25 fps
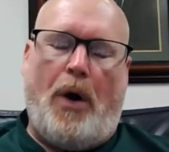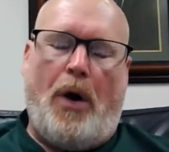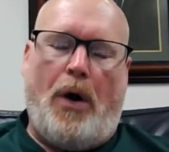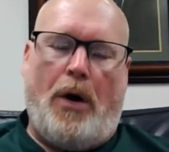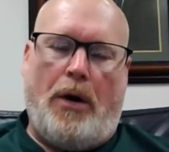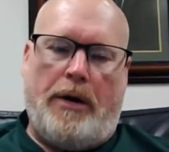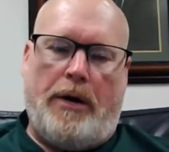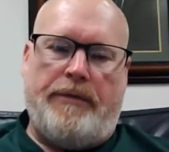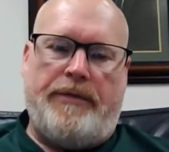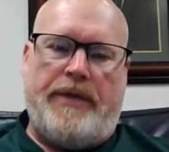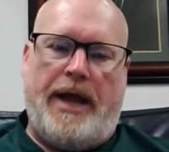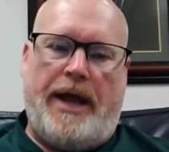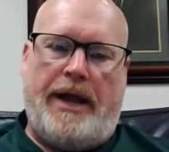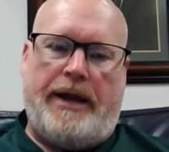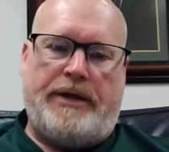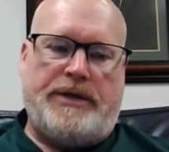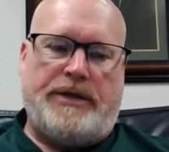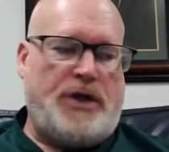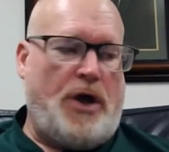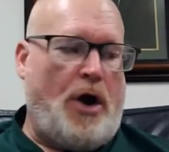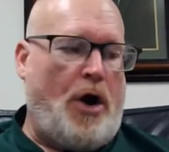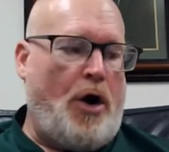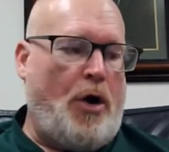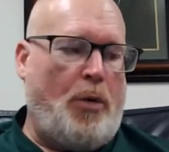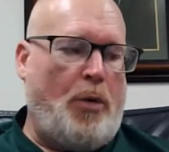part of that
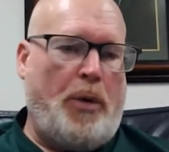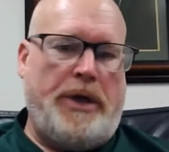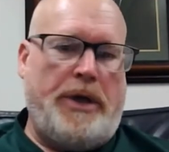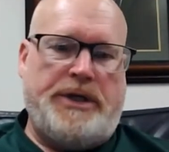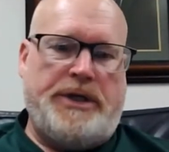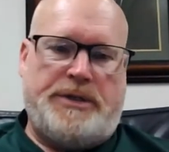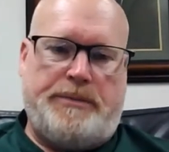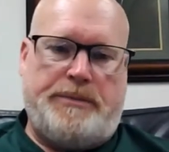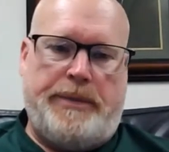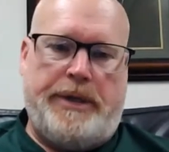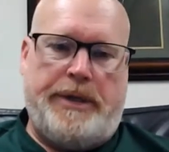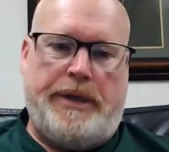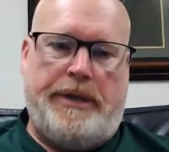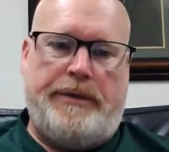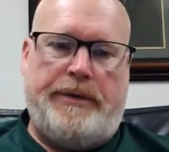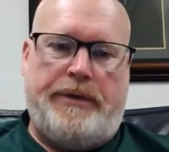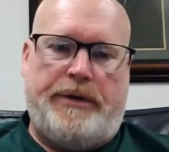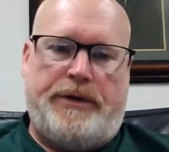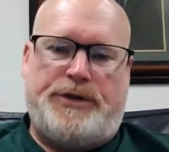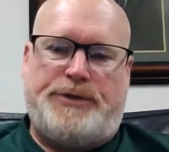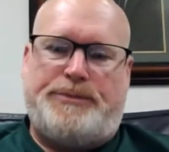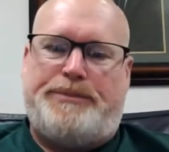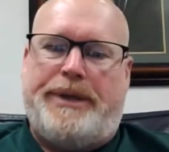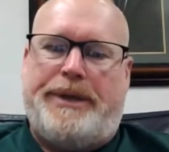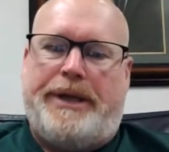has always been,
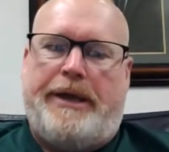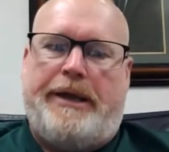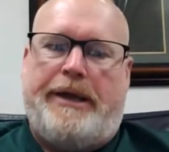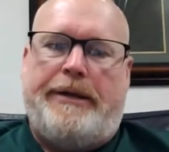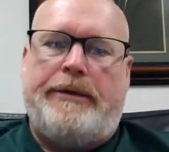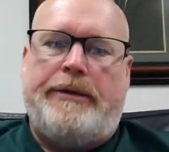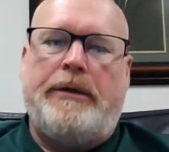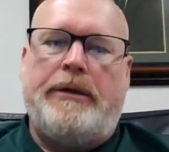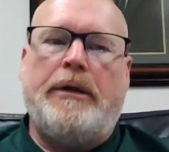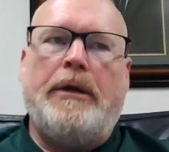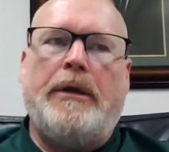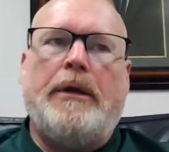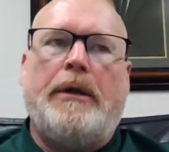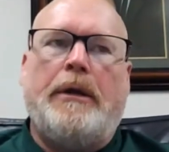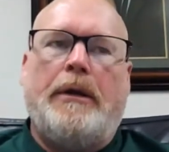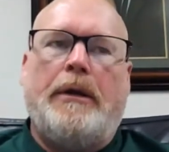there's been